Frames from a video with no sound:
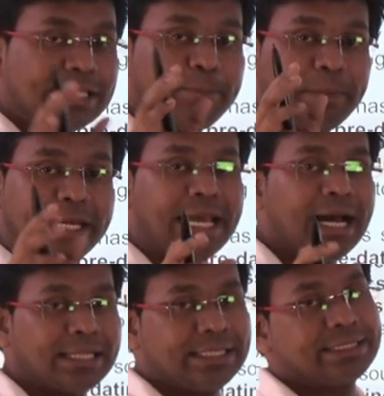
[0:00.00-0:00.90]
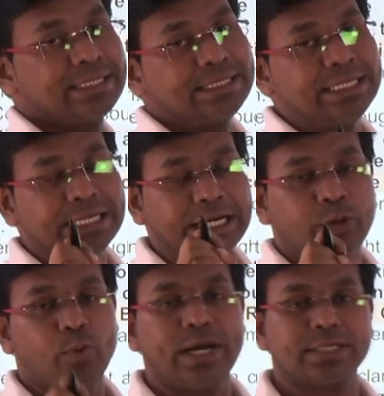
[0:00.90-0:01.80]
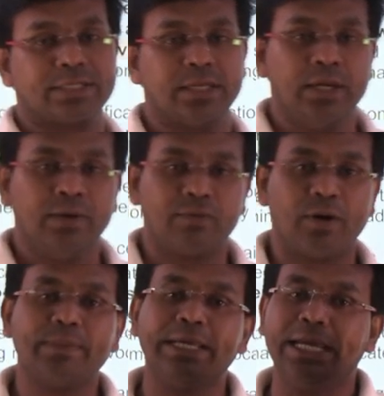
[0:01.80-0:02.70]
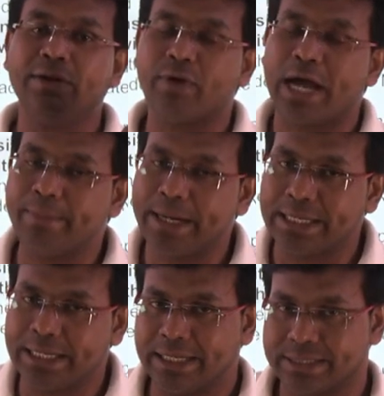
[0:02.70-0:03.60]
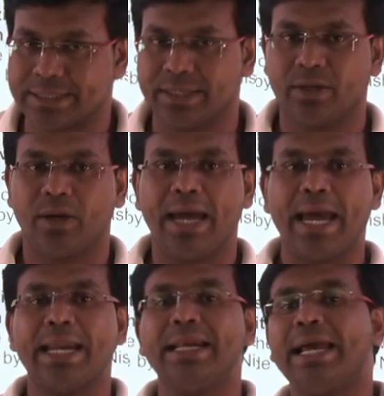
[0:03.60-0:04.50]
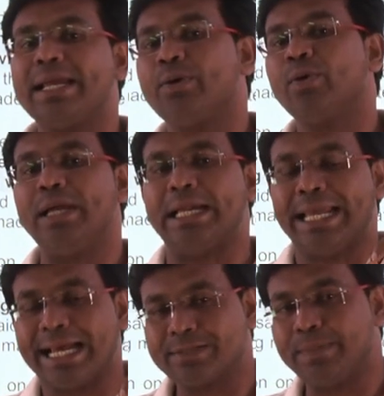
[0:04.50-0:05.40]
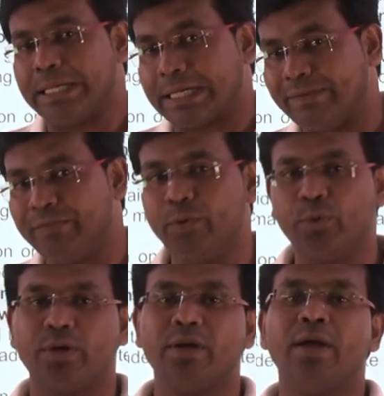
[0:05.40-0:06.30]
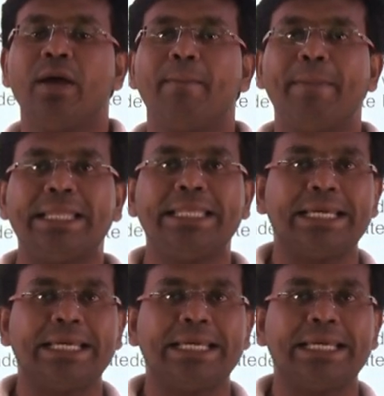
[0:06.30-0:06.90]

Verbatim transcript: the plea, this is the request from the environmentalist, and like, you know, it has been reviewed by the